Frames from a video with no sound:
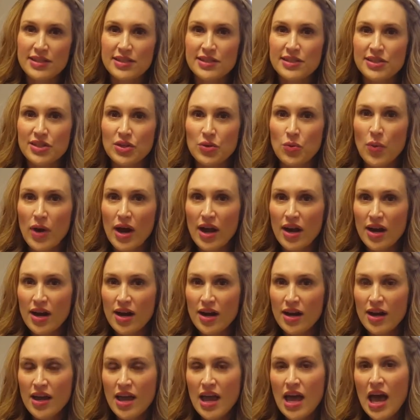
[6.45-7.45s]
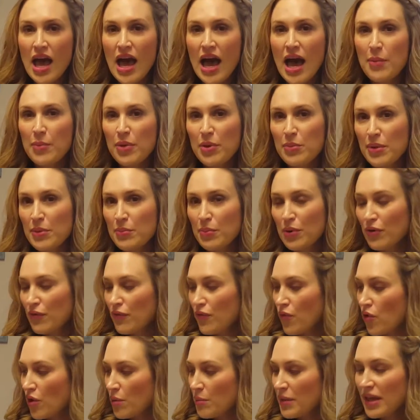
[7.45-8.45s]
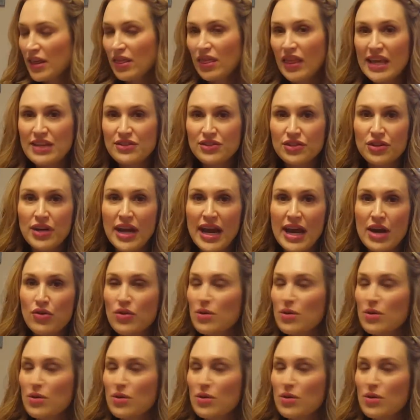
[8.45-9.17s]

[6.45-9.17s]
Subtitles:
Stillwater. I'm going to be performing laser hair